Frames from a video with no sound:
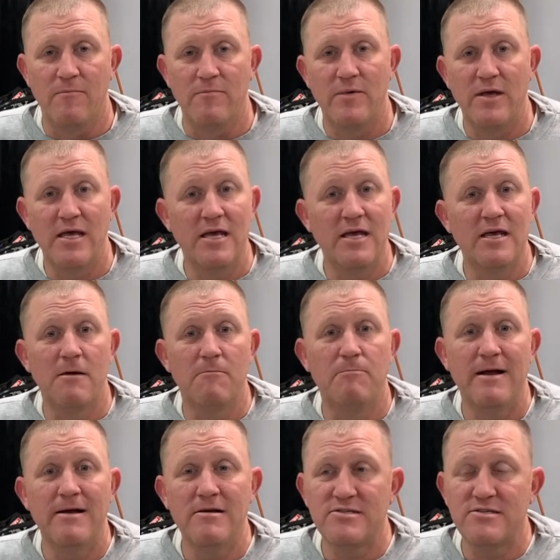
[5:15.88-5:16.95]
In
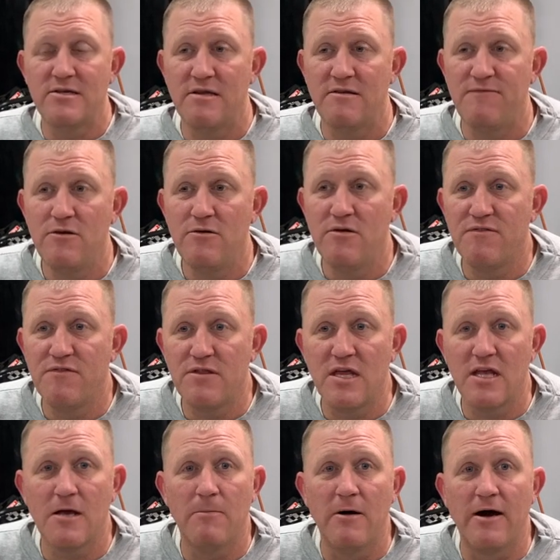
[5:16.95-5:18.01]
comparison, if you
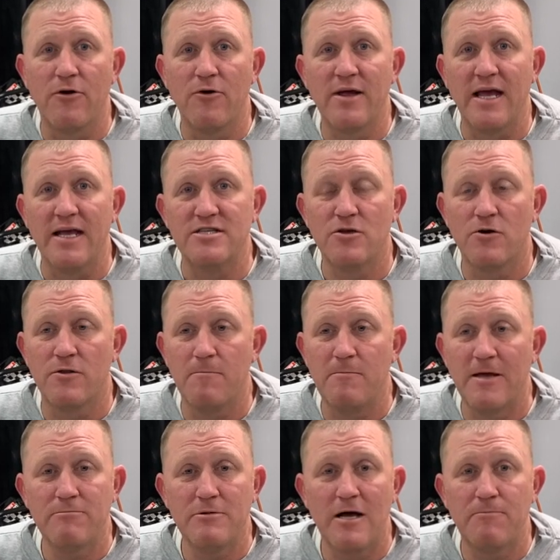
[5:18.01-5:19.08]
think about it, okay, so the
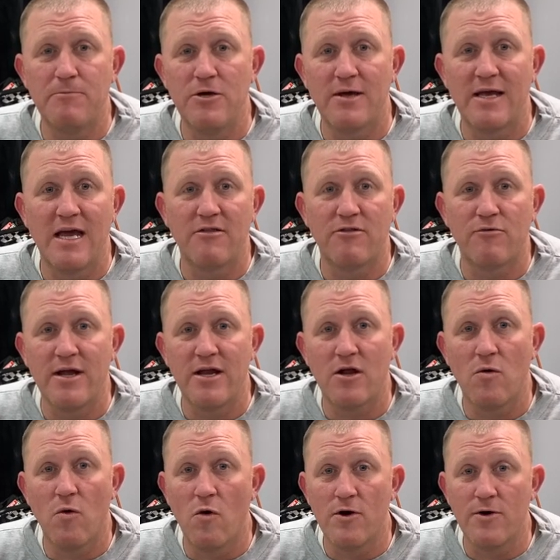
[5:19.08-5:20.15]
big block Buick had
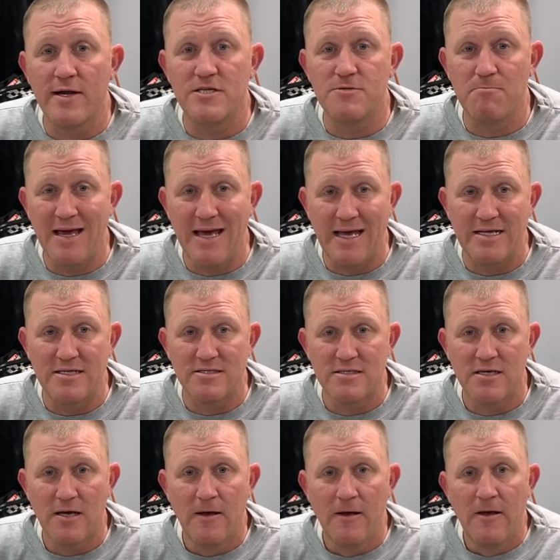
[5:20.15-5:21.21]
3¼ inch
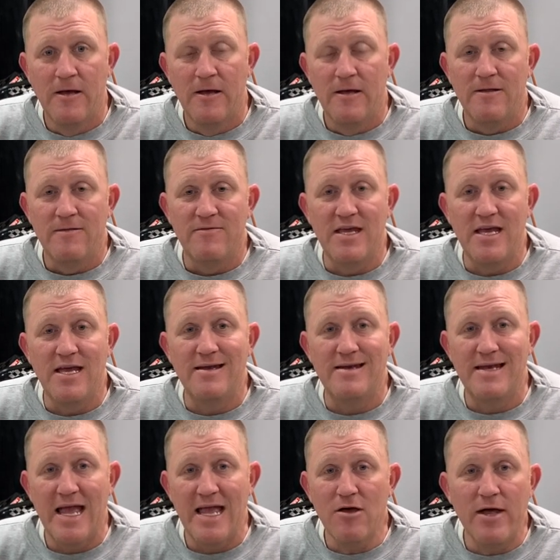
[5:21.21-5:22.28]
mains. The
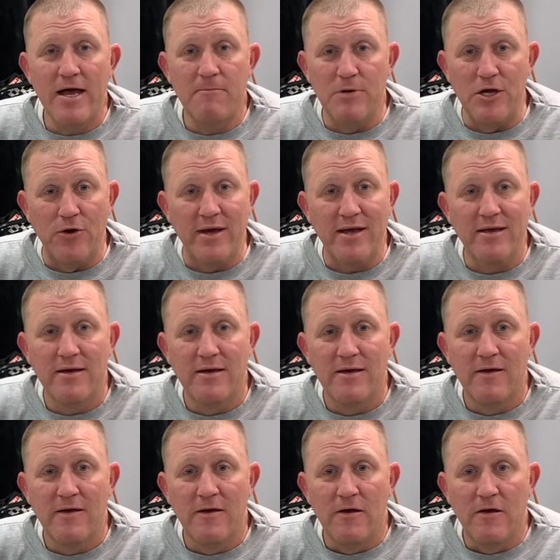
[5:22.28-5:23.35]
nailhead Buick,
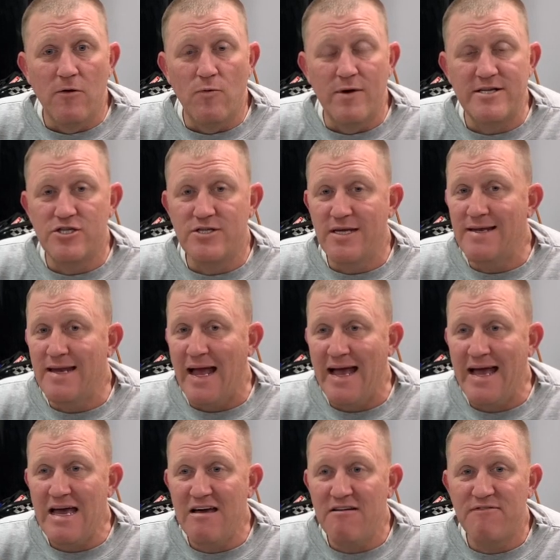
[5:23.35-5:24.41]
which didn't
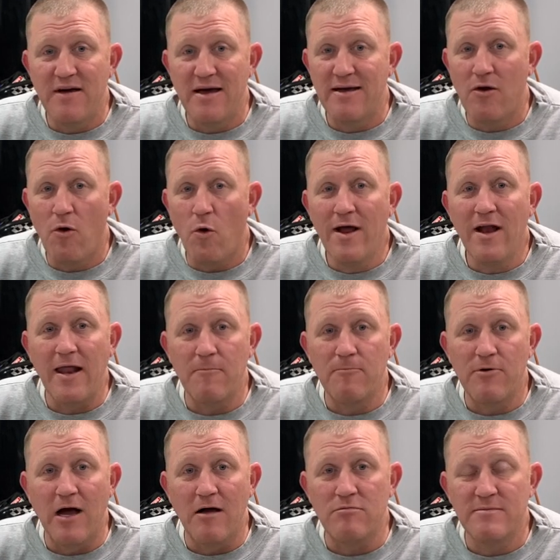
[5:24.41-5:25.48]
have an oiling
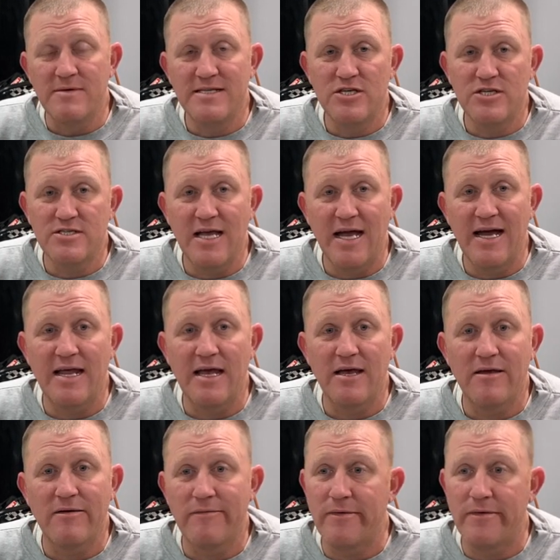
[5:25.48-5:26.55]
problem, it just had
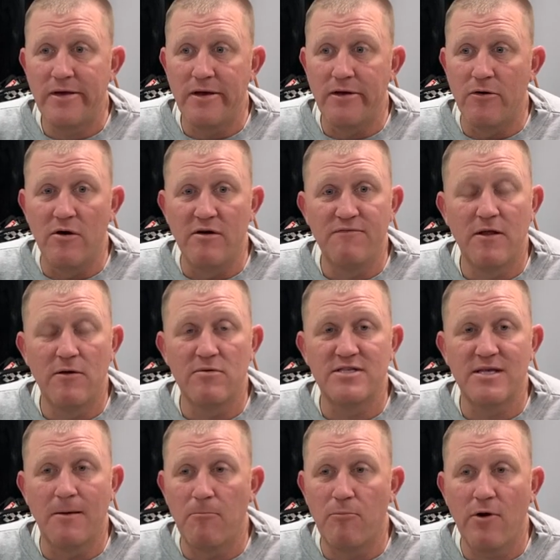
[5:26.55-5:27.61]
if there was
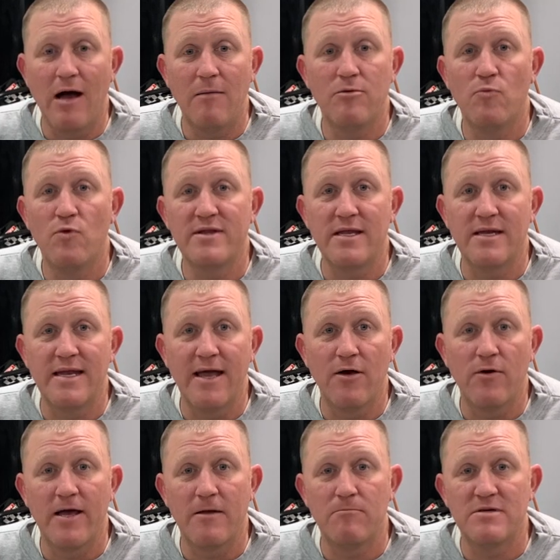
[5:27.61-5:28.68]
a problem with the
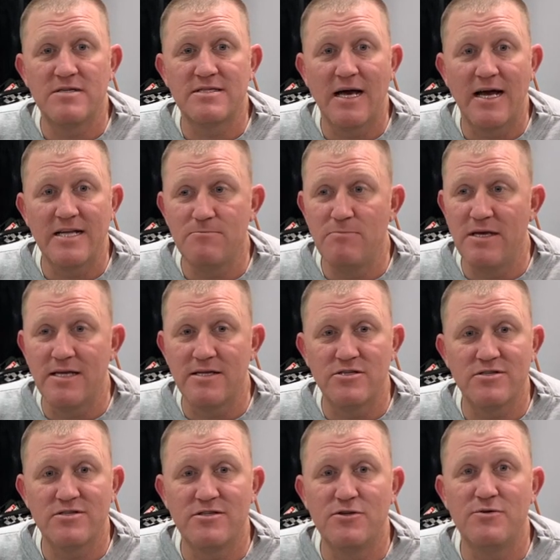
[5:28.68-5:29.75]
nailhead besides being
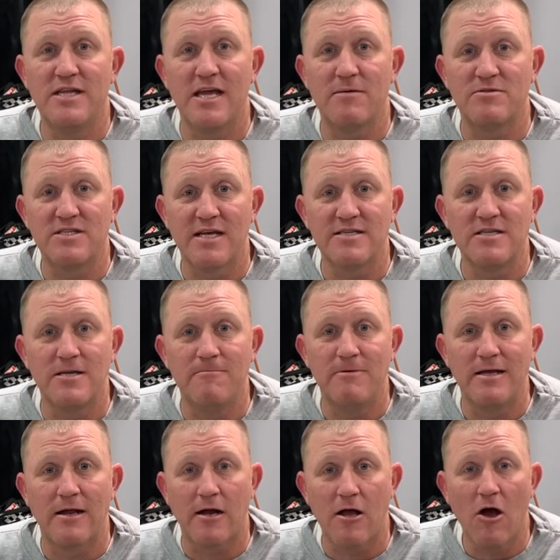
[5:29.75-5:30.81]
just too damn sexy to
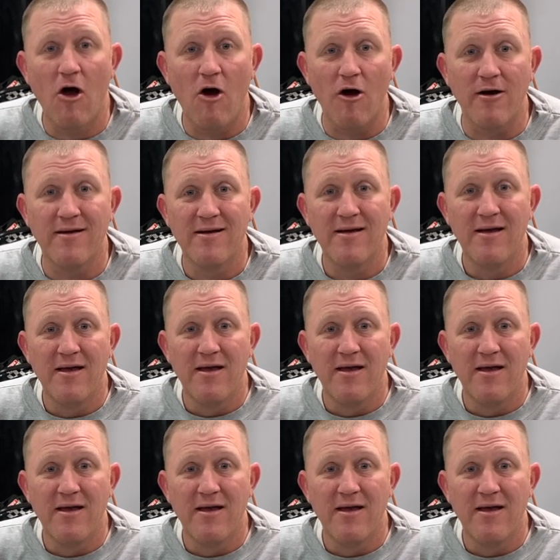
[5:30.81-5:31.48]
be in a car,